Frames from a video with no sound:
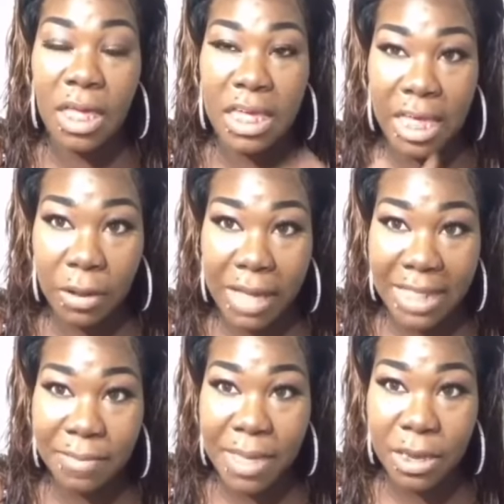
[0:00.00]
yellow
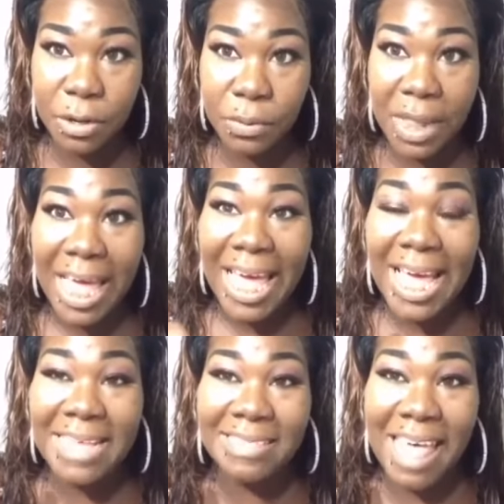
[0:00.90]
got to be glued
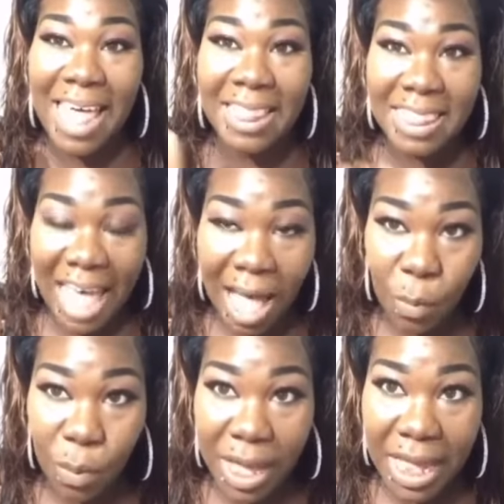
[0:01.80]
is that
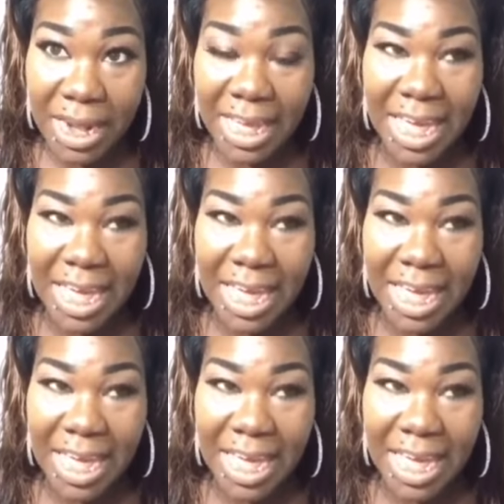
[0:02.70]
one,